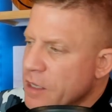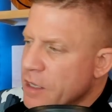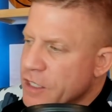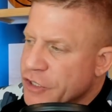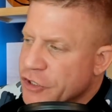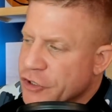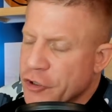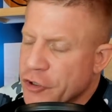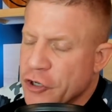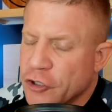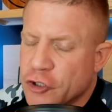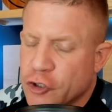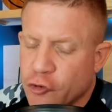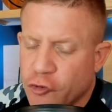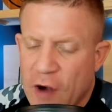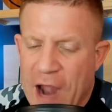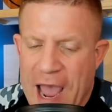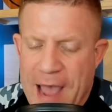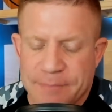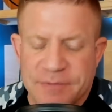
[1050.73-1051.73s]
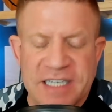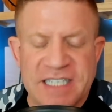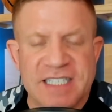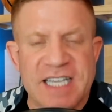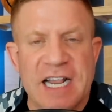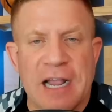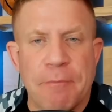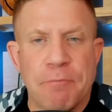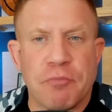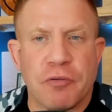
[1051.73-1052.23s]
So you're trapped.
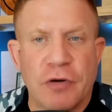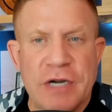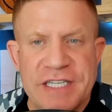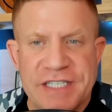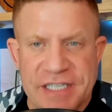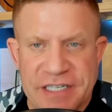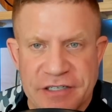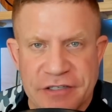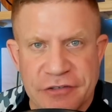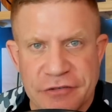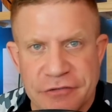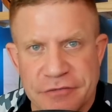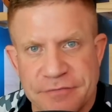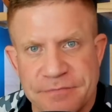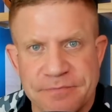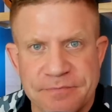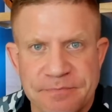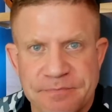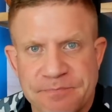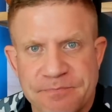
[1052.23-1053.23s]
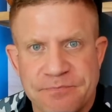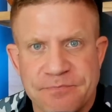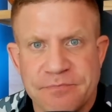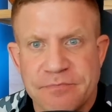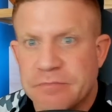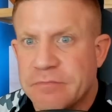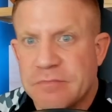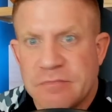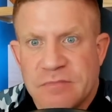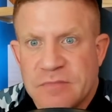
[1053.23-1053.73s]
It's like a prison, dude.
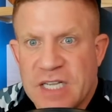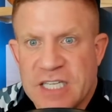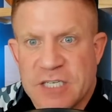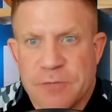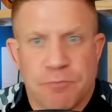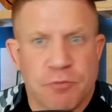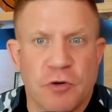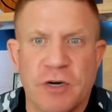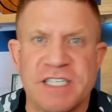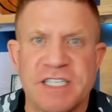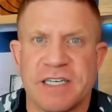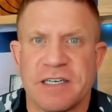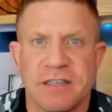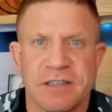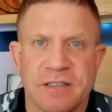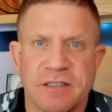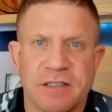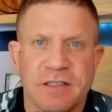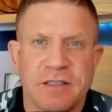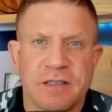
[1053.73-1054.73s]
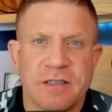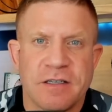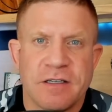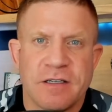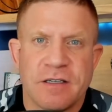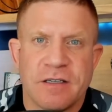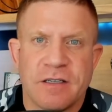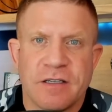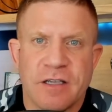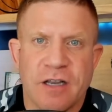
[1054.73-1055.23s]
It's a prison.
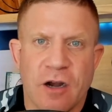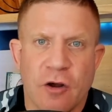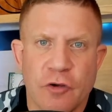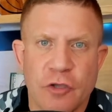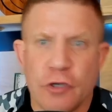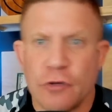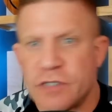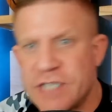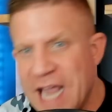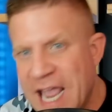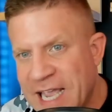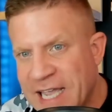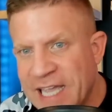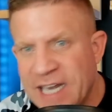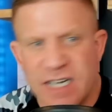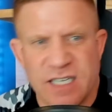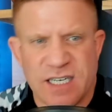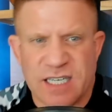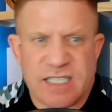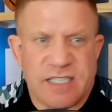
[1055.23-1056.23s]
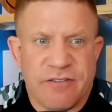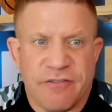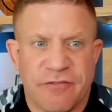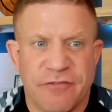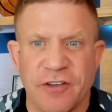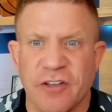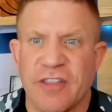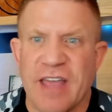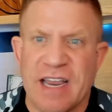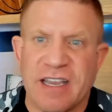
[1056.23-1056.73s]
You know, you take it, it doesn't even
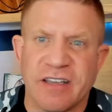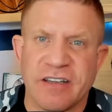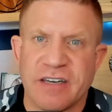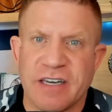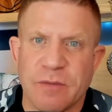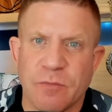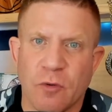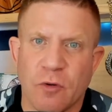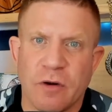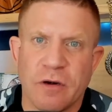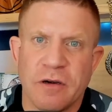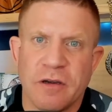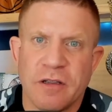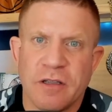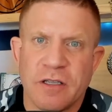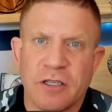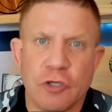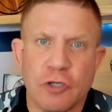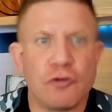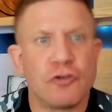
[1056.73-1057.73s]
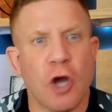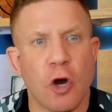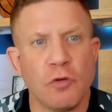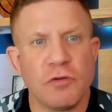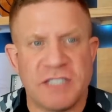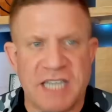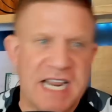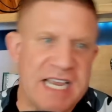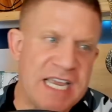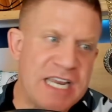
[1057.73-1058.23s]
feel that good anymore. You
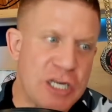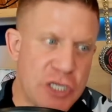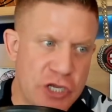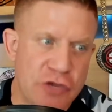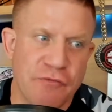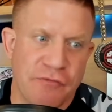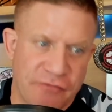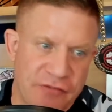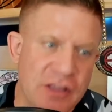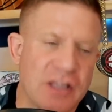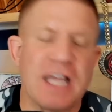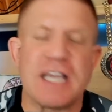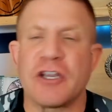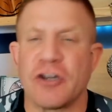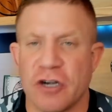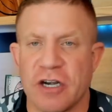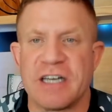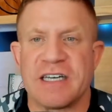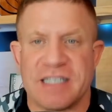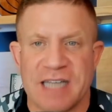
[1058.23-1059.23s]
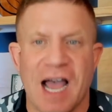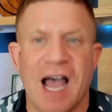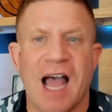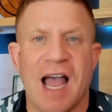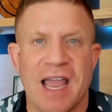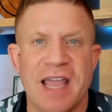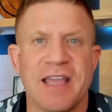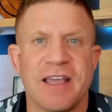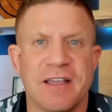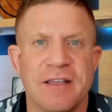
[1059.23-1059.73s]
don't take it, you feel like you're going to
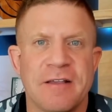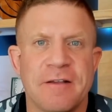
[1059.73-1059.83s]
die.